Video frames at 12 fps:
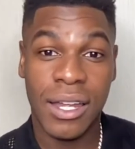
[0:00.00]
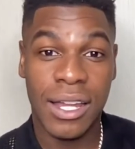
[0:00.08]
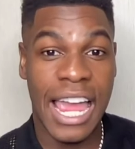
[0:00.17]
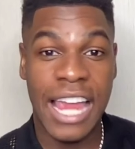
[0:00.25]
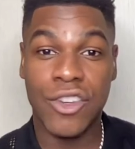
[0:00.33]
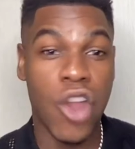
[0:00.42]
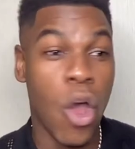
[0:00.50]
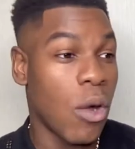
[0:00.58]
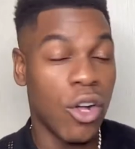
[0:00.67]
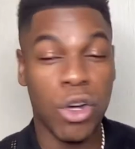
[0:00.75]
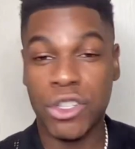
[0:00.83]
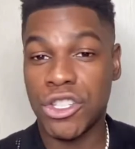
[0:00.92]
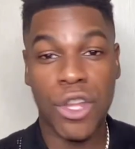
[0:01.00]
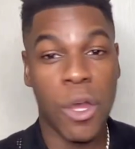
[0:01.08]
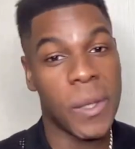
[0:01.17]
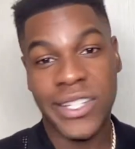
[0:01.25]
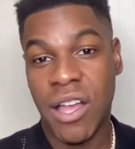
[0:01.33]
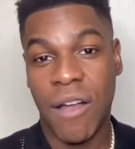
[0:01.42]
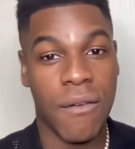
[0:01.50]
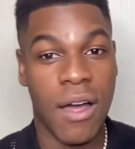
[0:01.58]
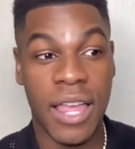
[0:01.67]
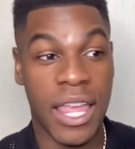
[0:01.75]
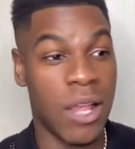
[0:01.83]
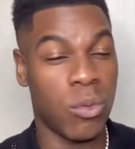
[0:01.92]
Like, no one got to know each
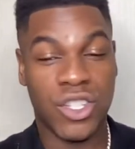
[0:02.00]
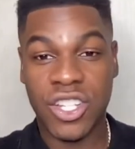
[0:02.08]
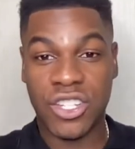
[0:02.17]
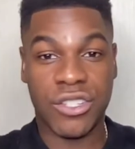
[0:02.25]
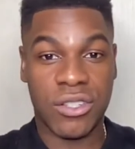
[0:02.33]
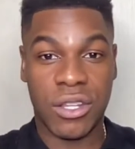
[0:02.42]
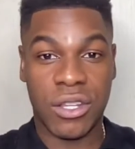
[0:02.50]
other. It was just